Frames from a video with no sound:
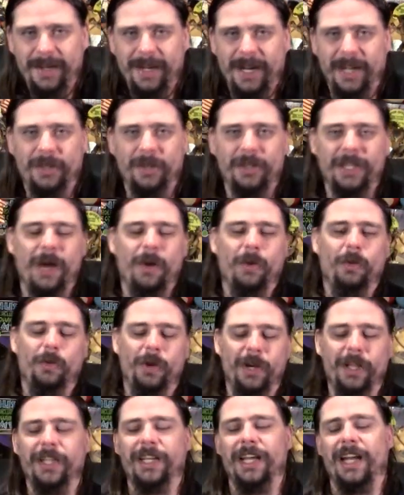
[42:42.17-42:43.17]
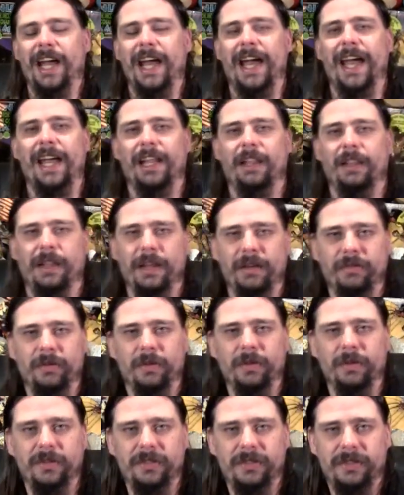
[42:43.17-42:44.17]
I thought they were really going to add
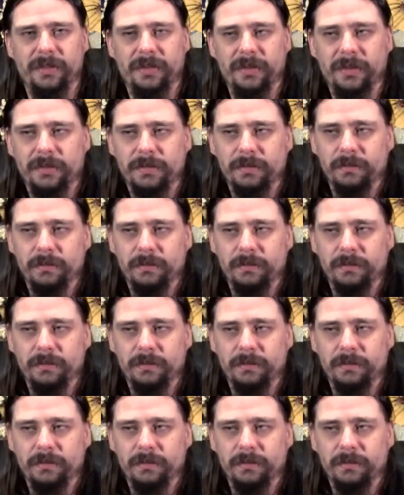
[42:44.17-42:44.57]
levels